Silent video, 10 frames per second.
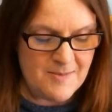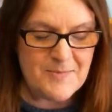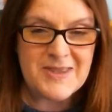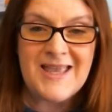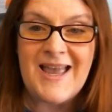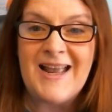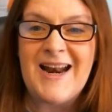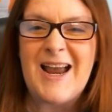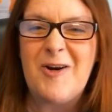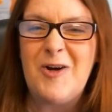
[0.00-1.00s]
But then
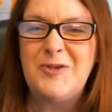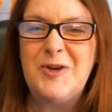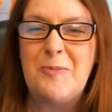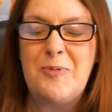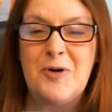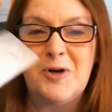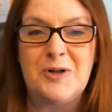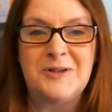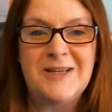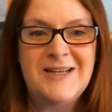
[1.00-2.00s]
I also
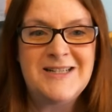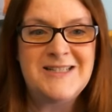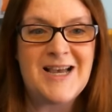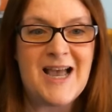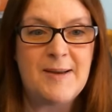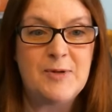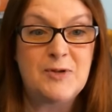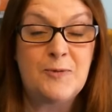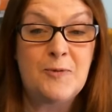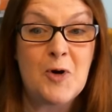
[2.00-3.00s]
pulled time
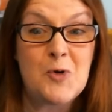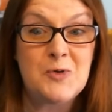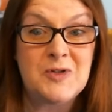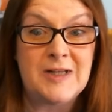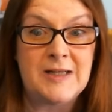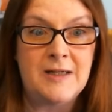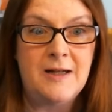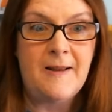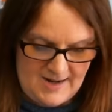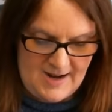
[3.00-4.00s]
is frozen,
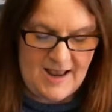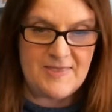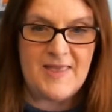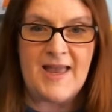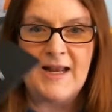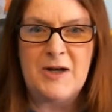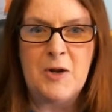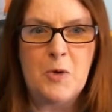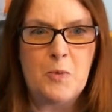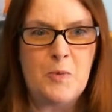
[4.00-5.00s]
and then
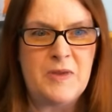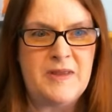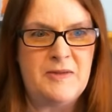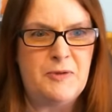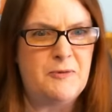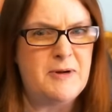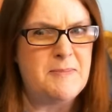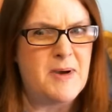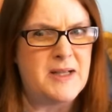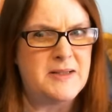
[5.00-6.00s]
within three
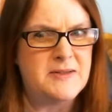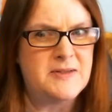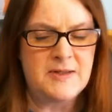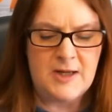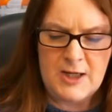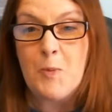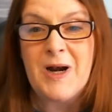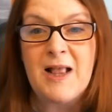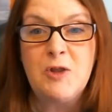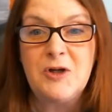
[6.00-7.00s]
months. When
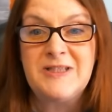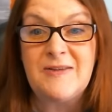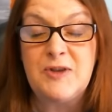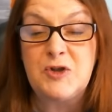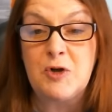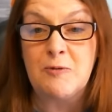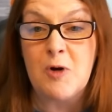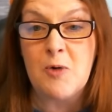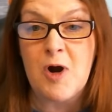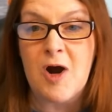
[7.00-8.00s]
I looked at the
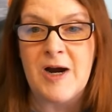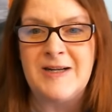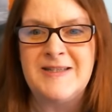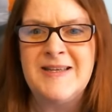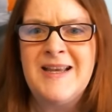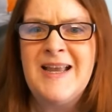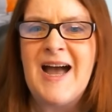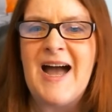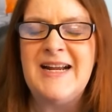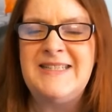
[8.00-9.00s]
tarot cards,
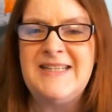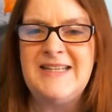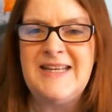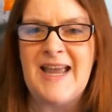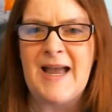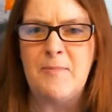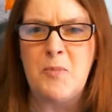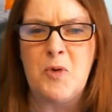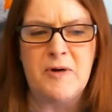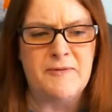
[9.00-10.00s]
I did get
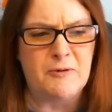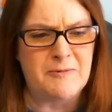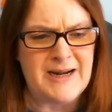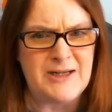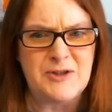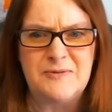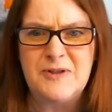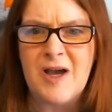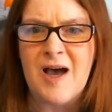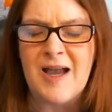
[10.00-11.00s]
more of a range of
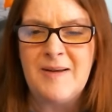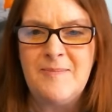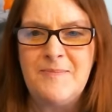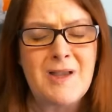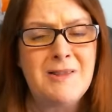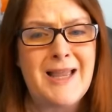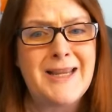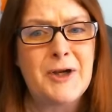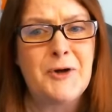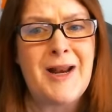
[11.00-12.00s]
time, like
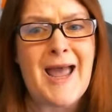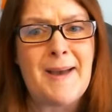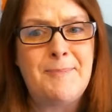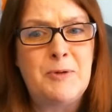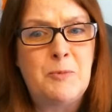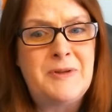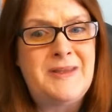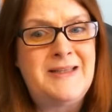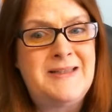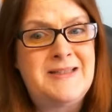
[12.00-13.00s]
it could happen
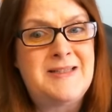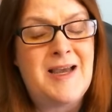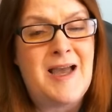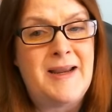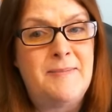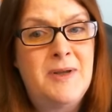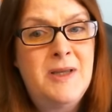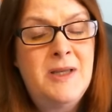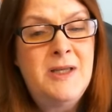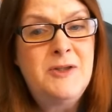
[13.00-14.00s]
within this time.
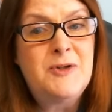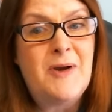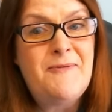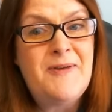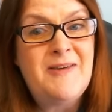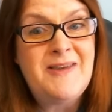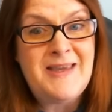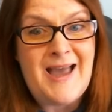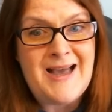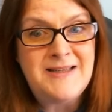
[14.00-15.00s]
So I feel
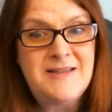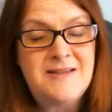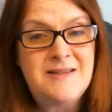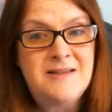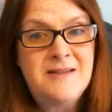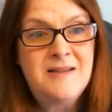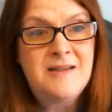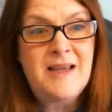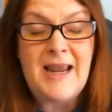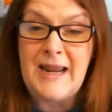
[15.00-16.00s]
yes,
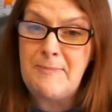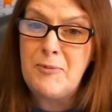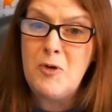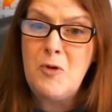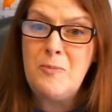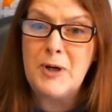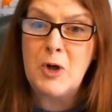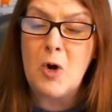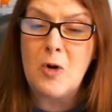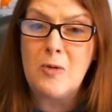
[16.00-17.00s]
April,
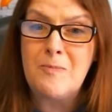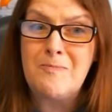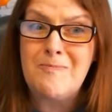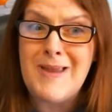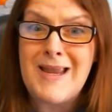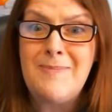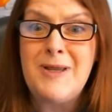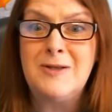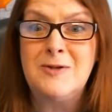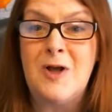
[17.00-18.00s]
but maybe
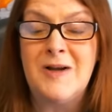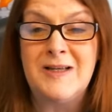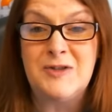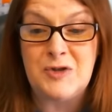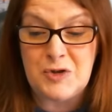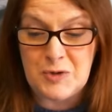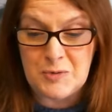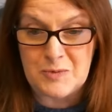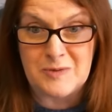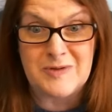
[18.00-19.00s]
as long as
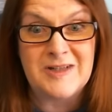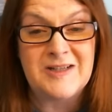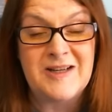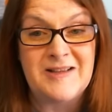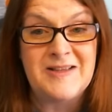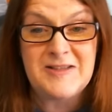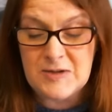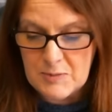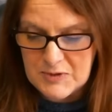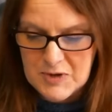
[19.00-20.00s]
June. And this
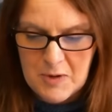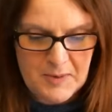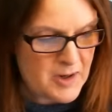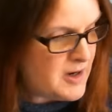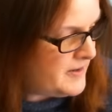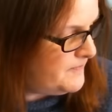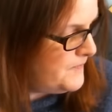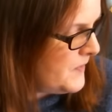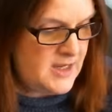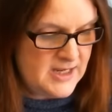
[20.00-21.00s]
is what's going on
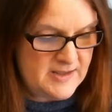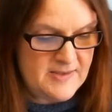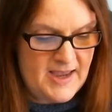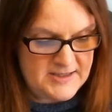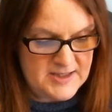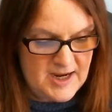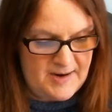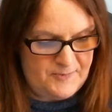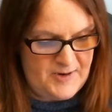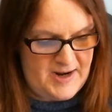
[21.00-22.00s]
in that
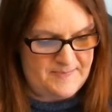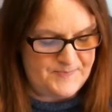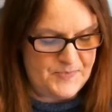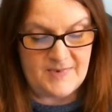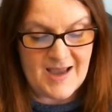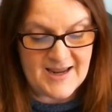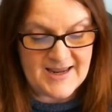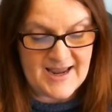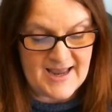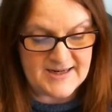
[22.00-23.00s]
time frame. I
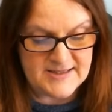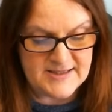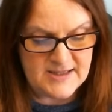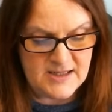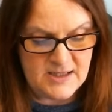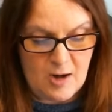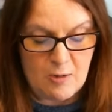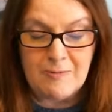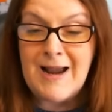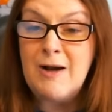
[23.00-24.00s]
get
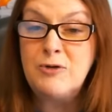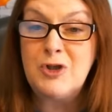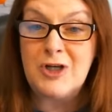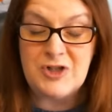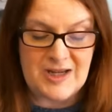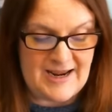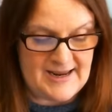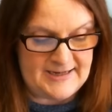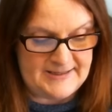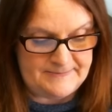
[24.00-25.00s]
around Judge
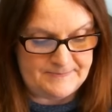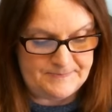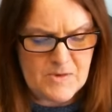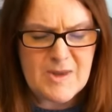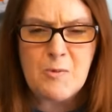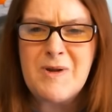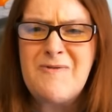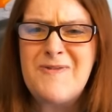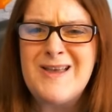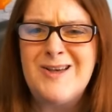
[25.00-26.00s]
Cannon that we
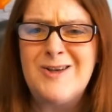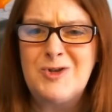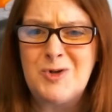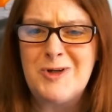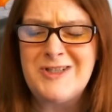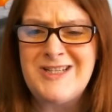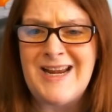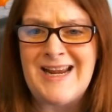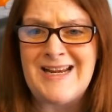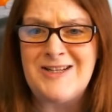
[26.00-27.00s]
feel
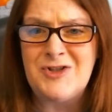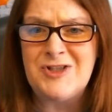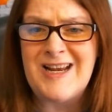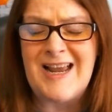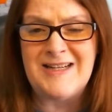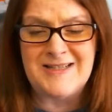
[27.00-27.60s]
shortchanged and